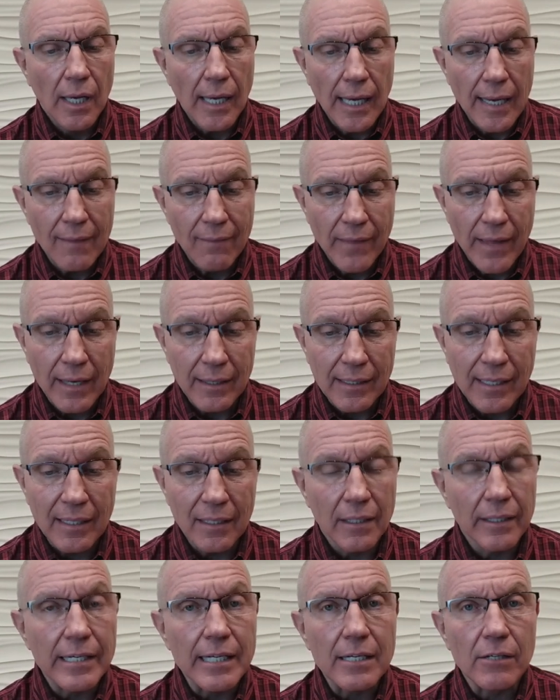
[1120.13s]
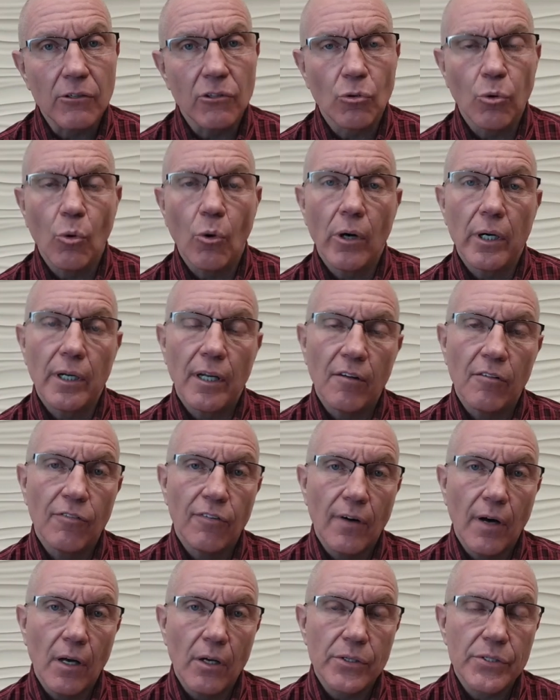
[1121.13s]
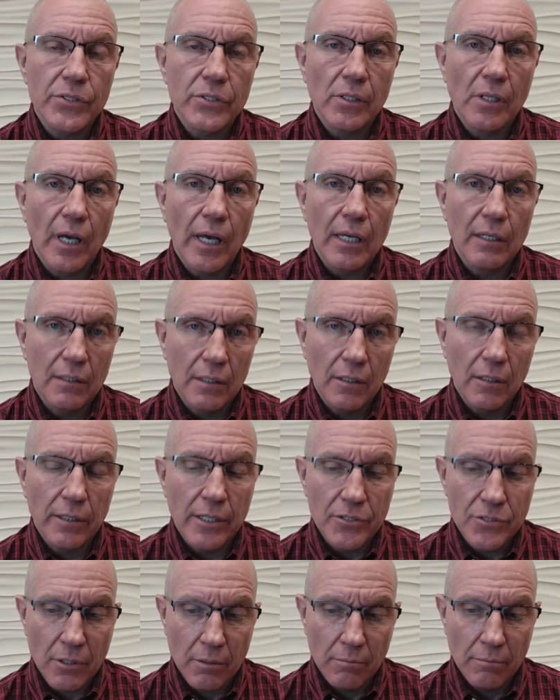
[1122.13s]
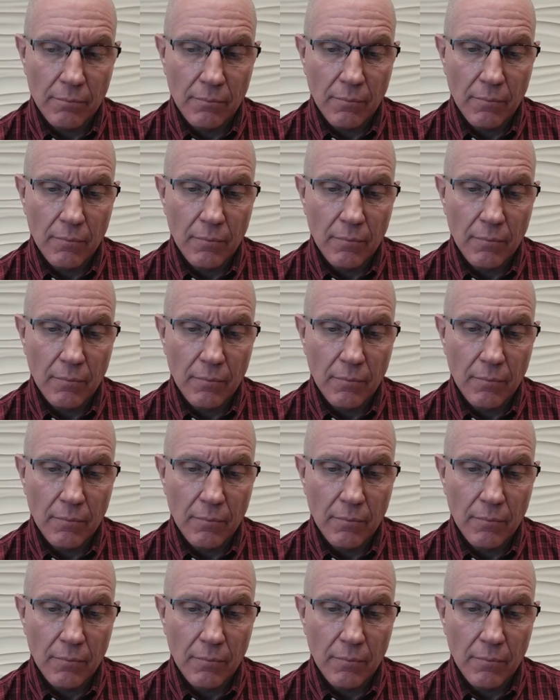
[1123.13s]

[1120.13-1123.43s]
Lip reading: and that it leaned toward a false idealism.